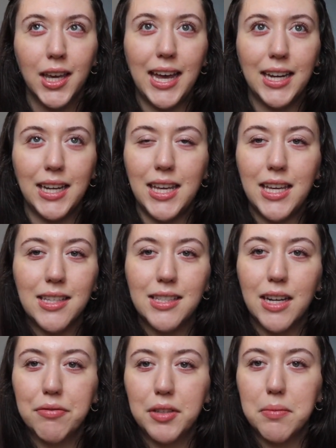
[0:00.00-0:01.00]
And he's
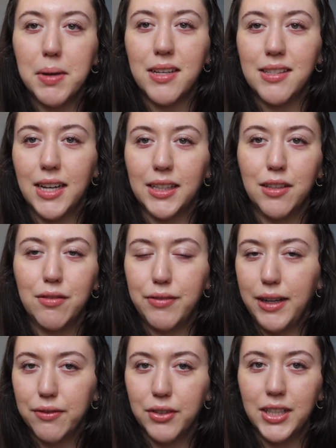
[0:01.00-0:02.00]
definitely my second
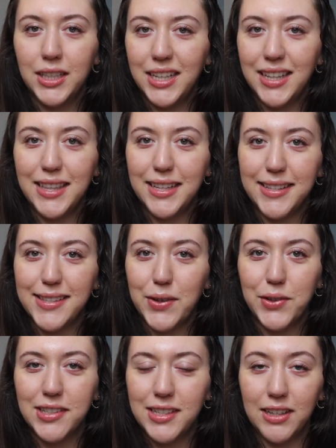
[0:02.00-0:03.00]
favorite in this
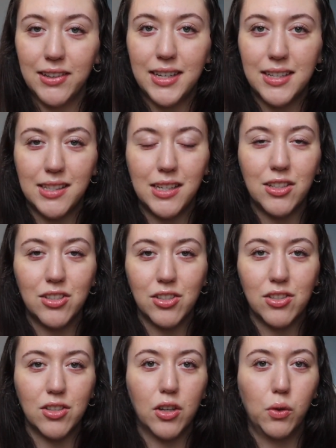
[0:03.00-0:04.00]
whole series. He's
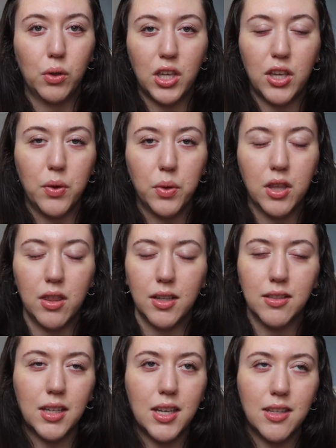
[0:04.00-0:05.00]
just so cute. The
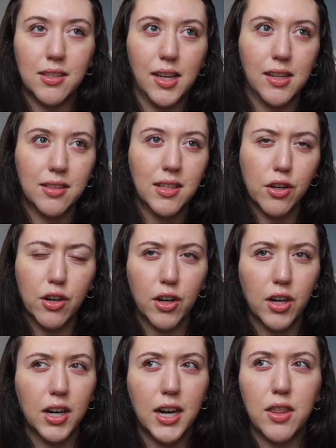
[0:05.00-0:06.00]
things that he says to
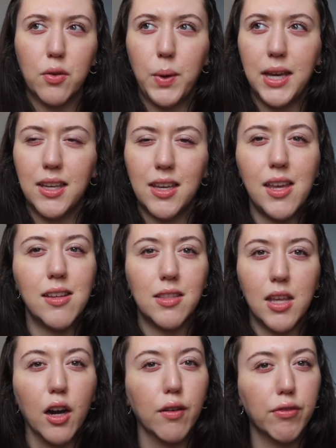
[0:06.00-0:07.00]
her and the way that he's
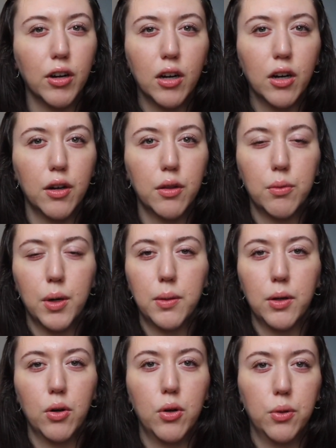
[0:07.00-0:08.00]
there for her throughout
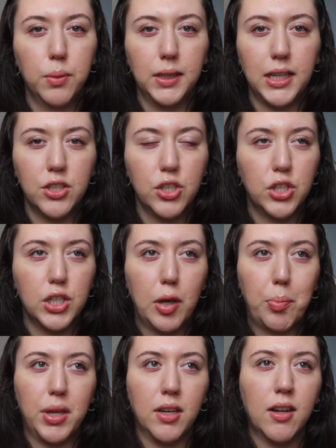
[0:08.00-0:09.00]
their whole relationship and